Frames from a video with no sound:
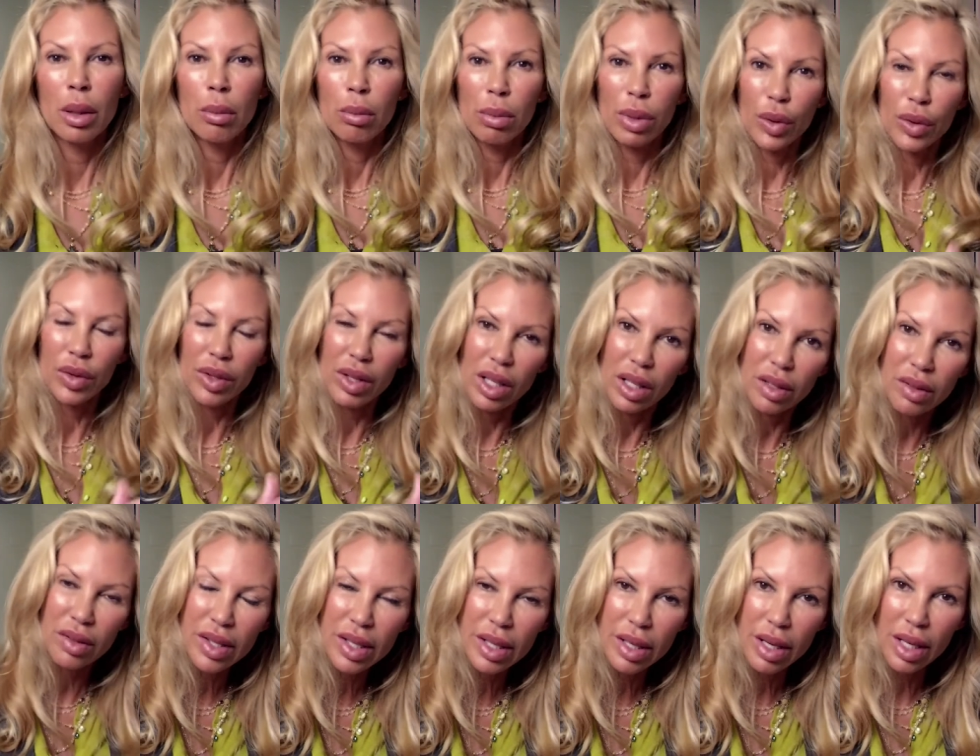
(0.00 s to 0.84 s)
both
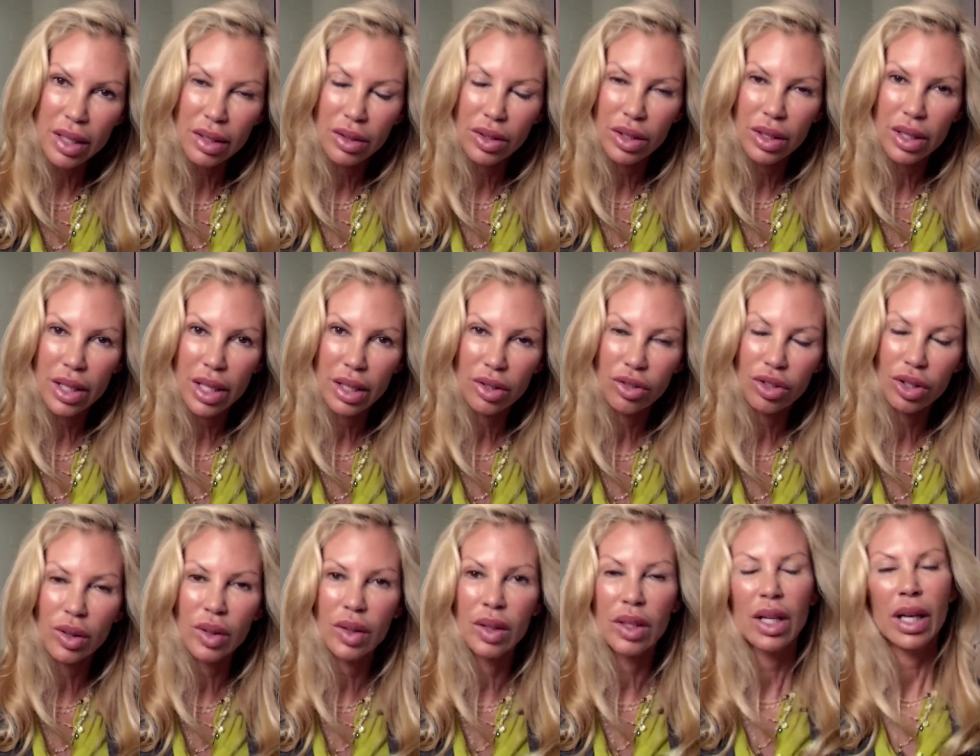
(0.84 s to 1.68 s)
inside
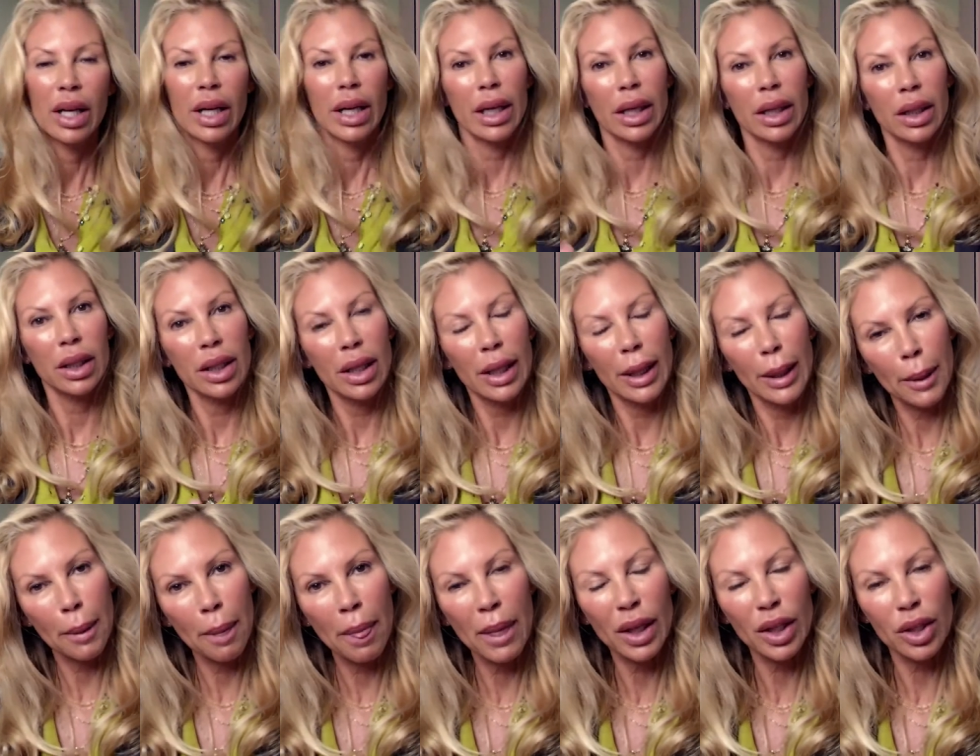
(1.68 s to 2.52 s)
detention and
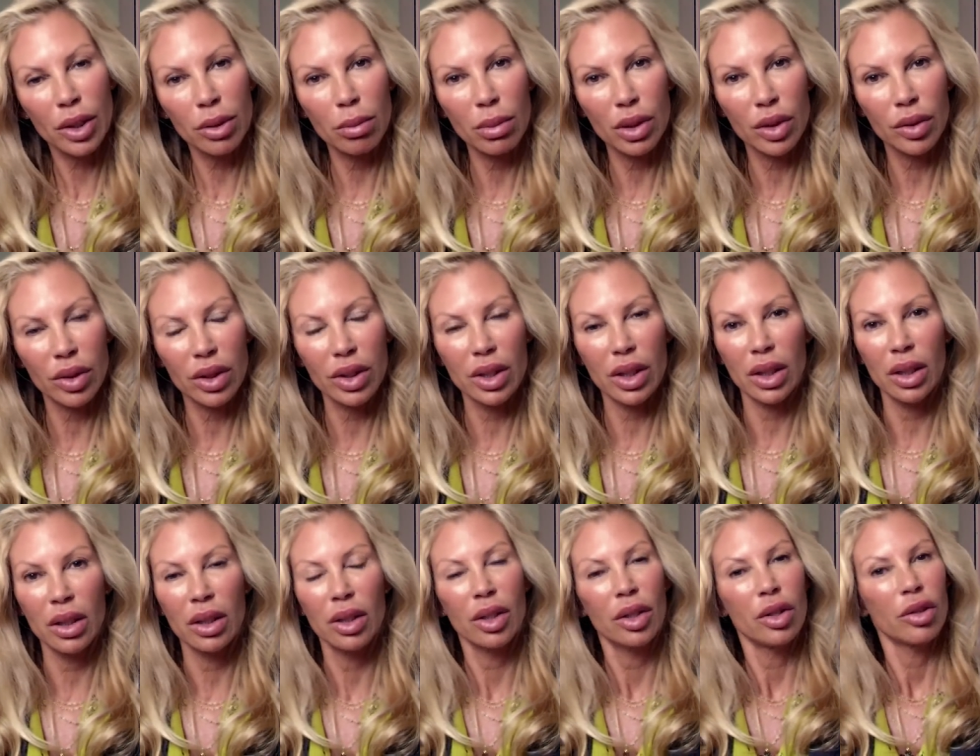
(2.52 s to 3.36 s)
in the
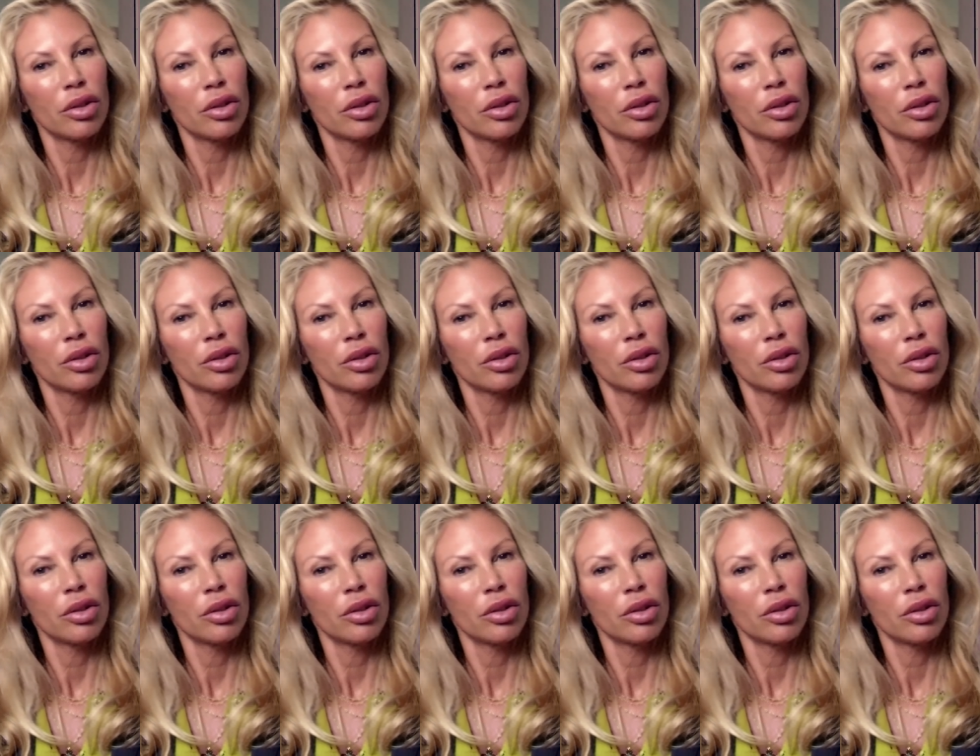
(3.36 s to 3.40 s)
community